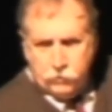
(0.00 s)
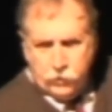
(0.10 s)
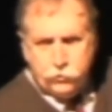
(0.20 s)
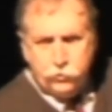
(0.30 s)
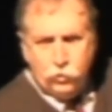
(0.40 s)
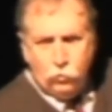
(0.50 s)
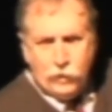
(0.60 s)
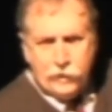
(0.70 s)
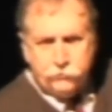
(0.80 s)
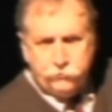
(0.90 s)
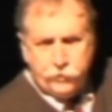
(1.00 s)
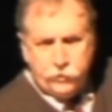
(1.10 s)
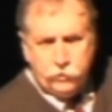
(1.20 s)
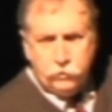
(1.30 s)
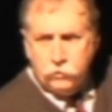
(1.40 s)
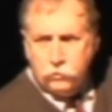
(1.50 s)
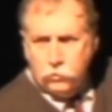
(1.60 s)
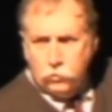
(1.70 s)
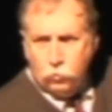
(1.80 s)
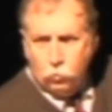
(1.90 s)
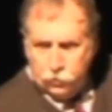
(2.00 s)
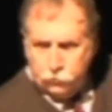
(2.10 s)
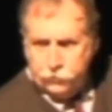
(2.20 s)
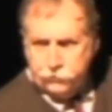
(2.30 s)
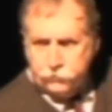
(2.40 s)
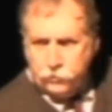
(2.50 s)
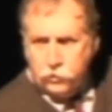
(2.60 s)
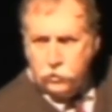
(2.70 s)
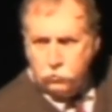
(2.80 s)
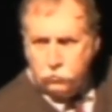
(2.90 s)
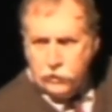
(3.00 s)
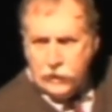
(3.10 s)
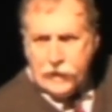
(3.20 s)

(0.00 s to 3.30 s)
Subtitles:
And do you know why it's there? One reason alone: